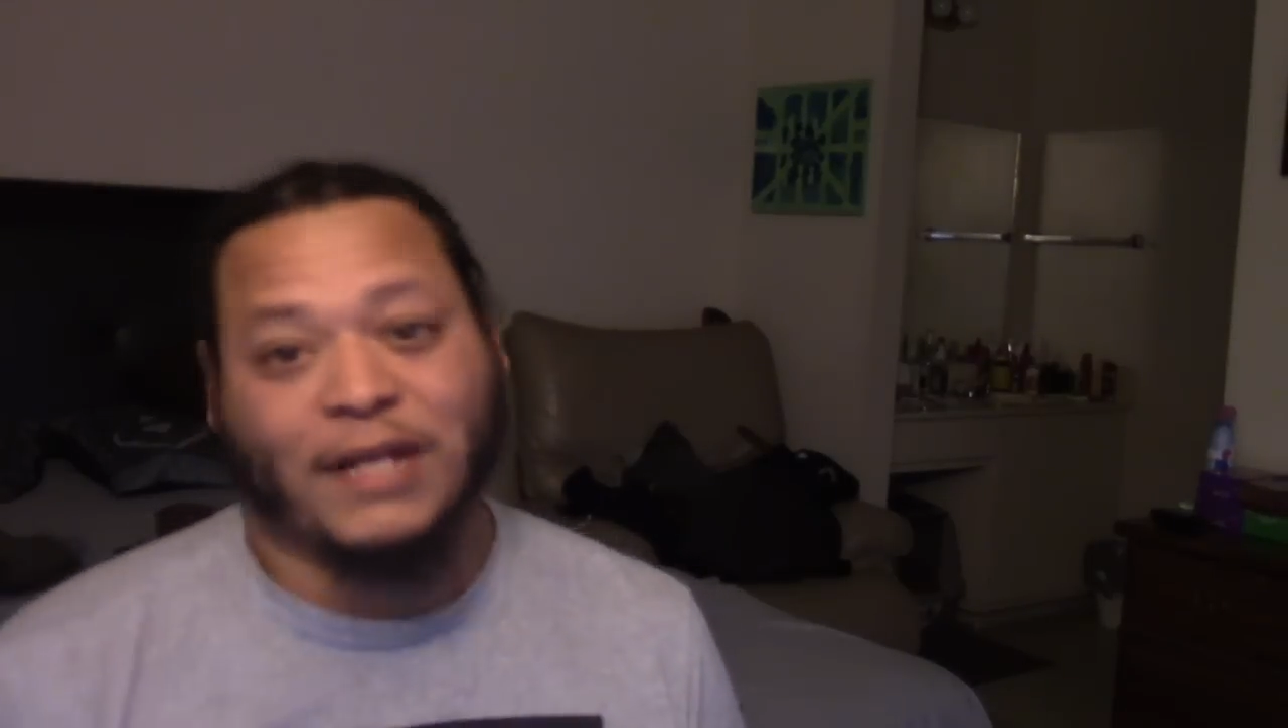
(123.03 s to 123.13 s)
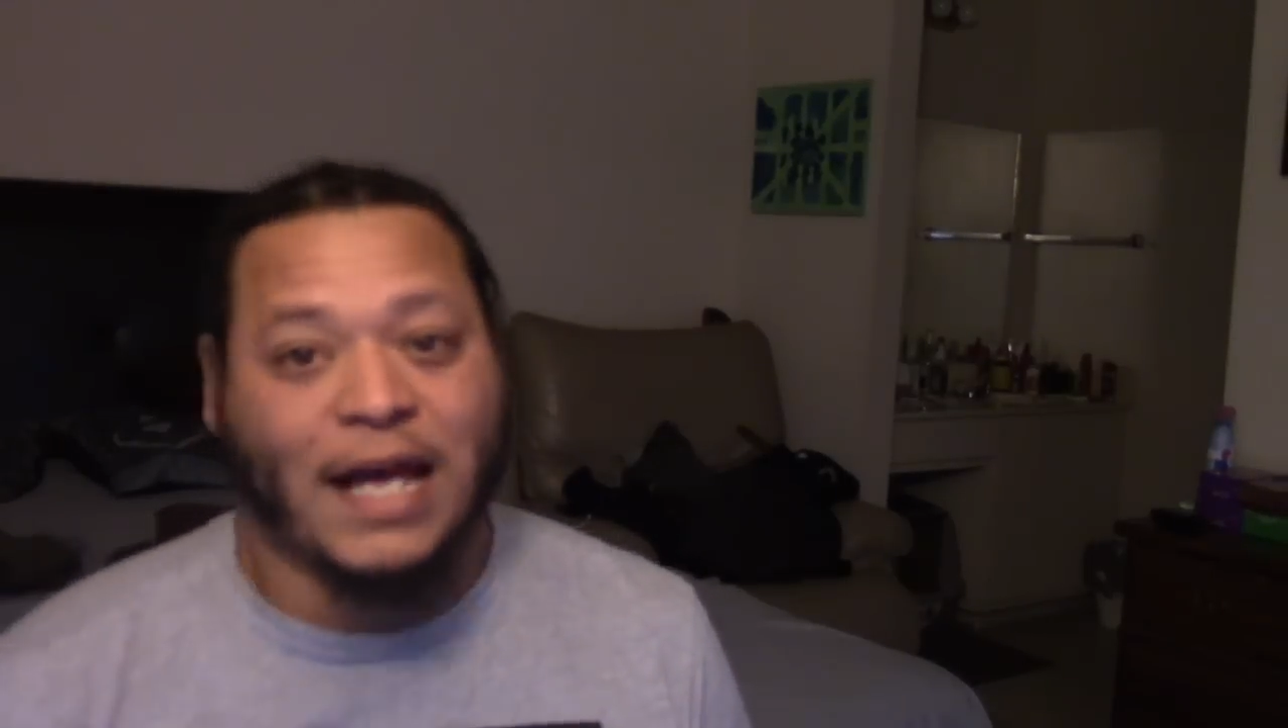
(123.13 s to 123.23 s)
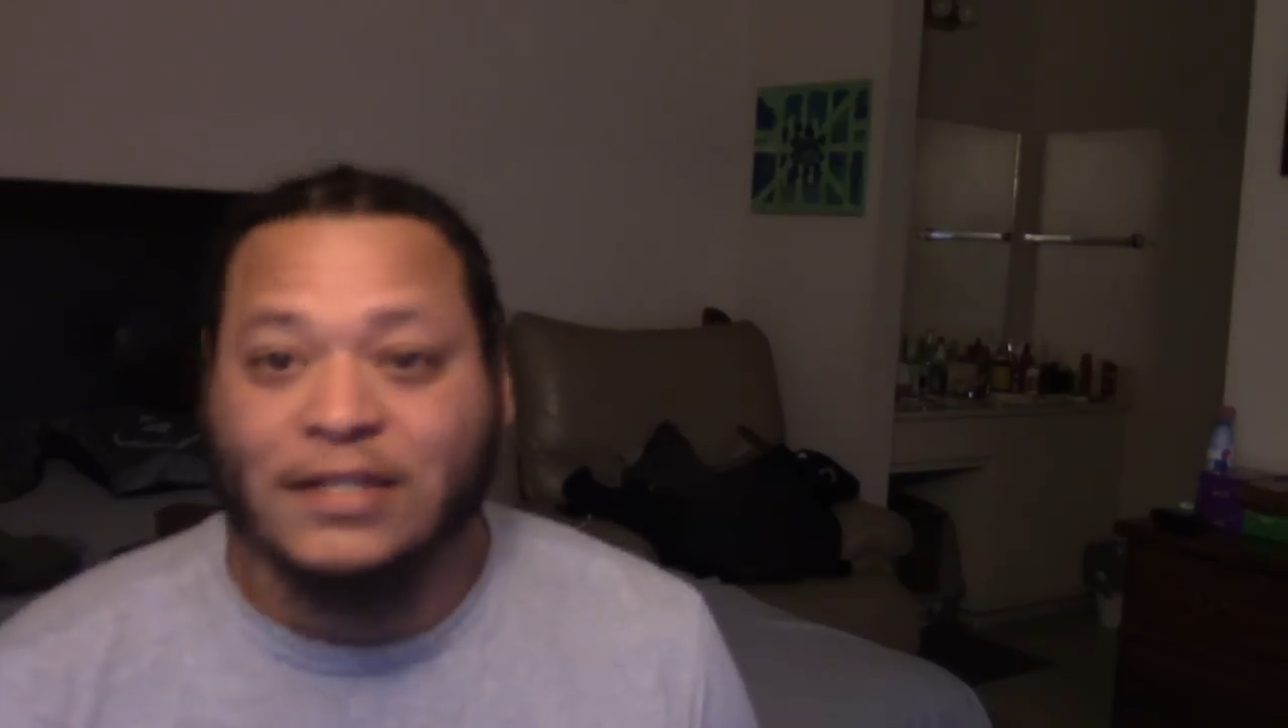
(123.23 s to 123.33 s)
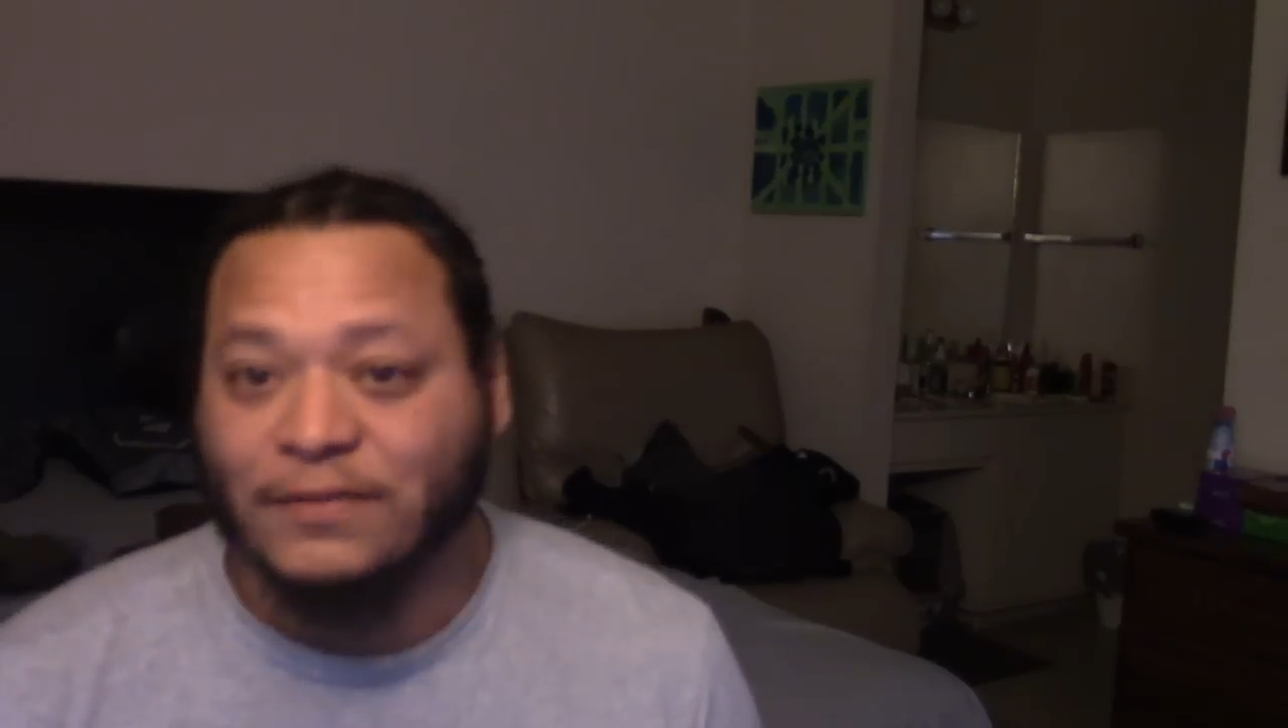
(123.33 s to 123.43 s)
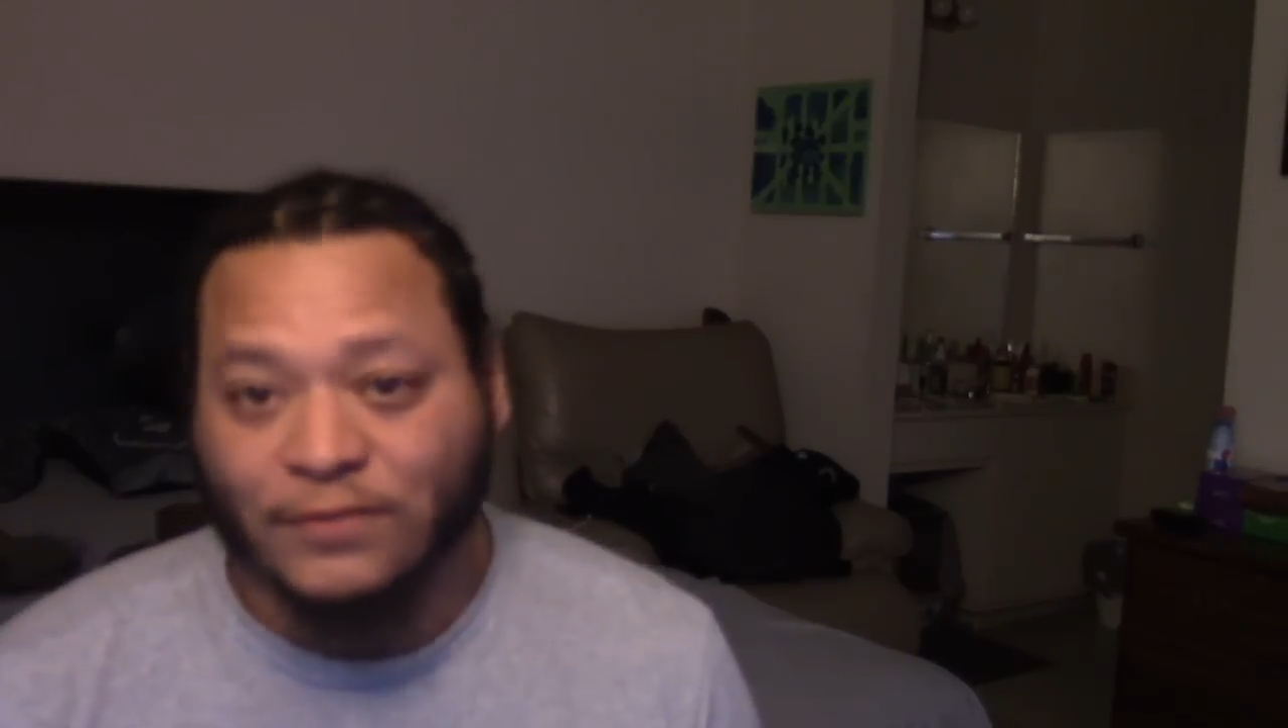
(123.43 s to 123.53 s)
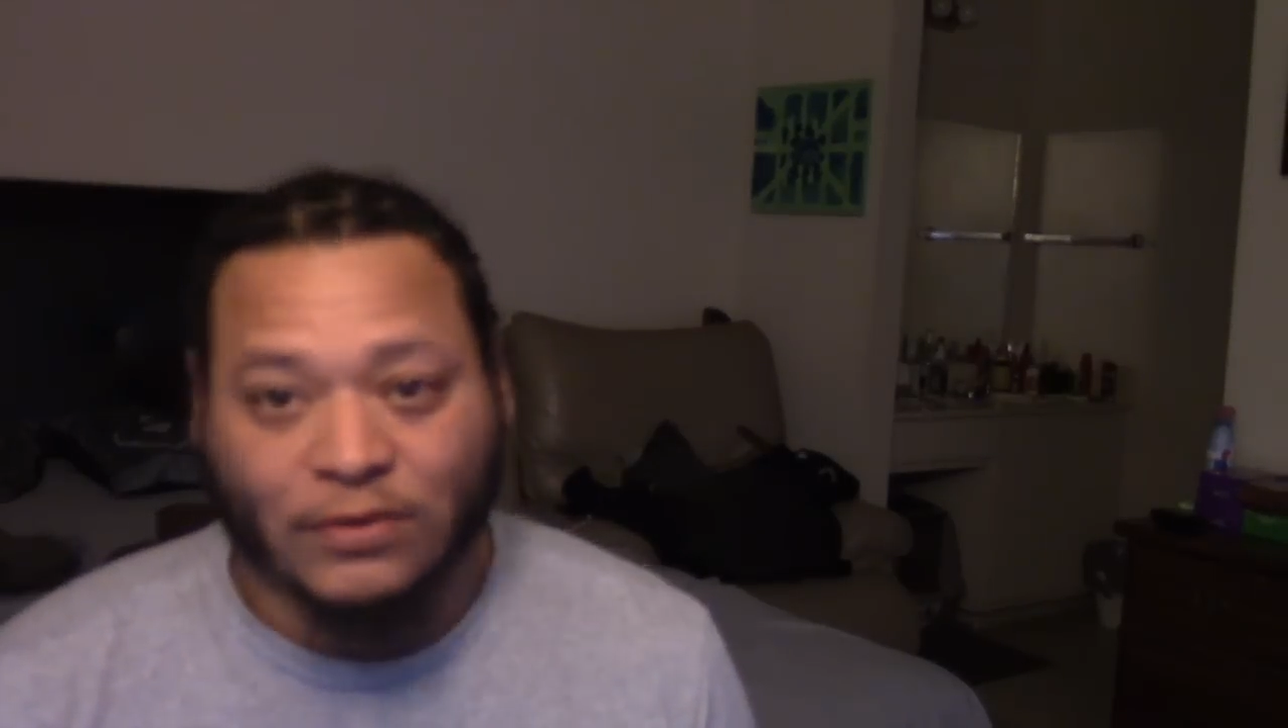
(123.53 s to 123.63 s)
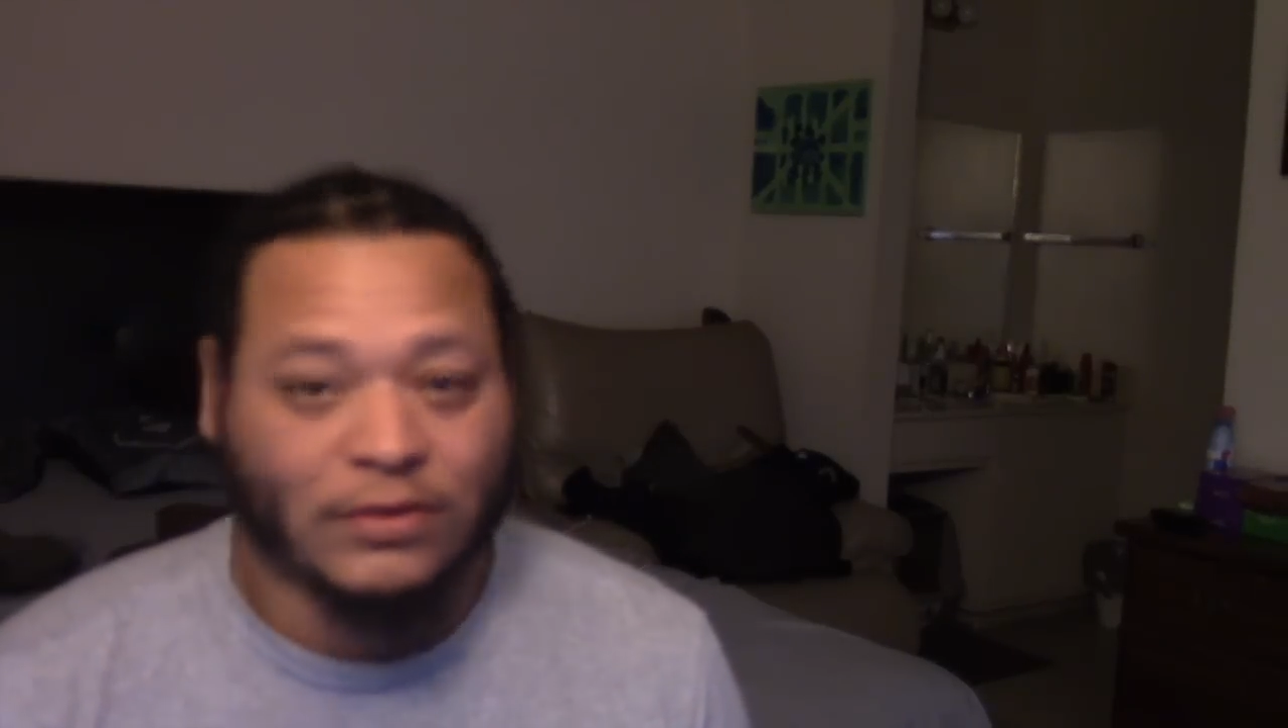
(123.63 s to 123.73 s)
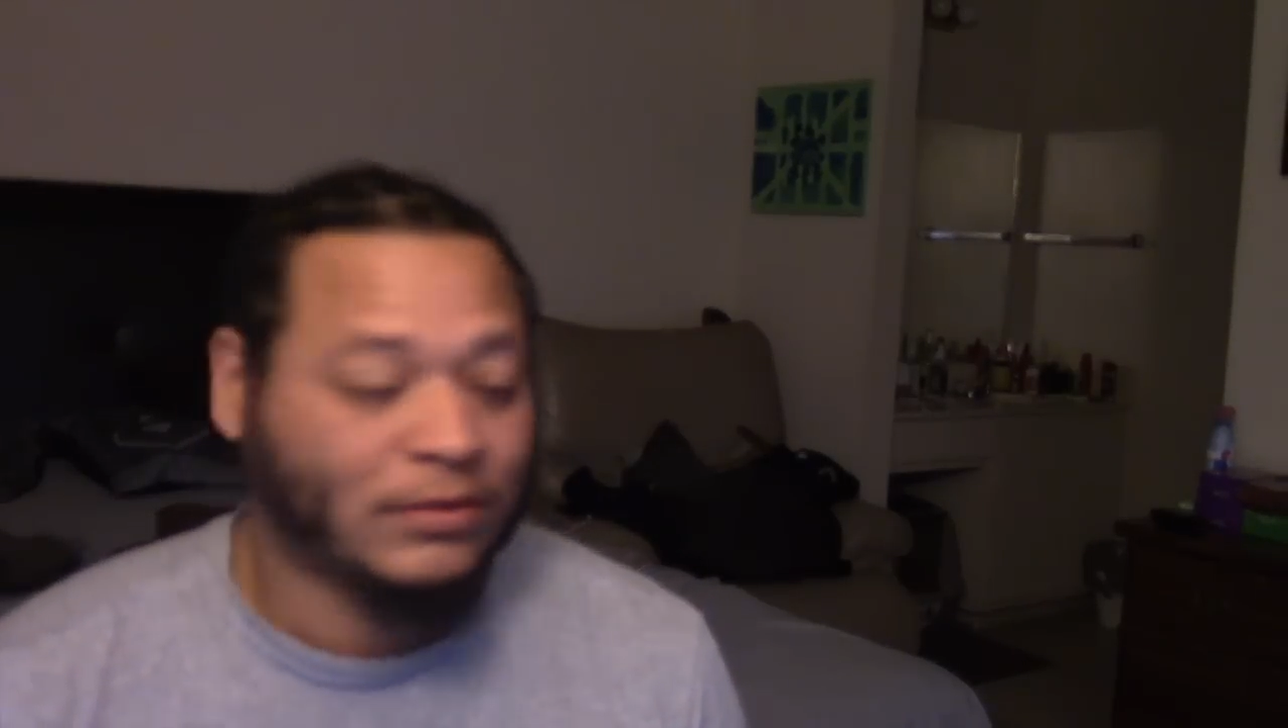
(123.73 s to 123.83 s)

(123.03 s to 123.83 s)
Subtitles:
asking for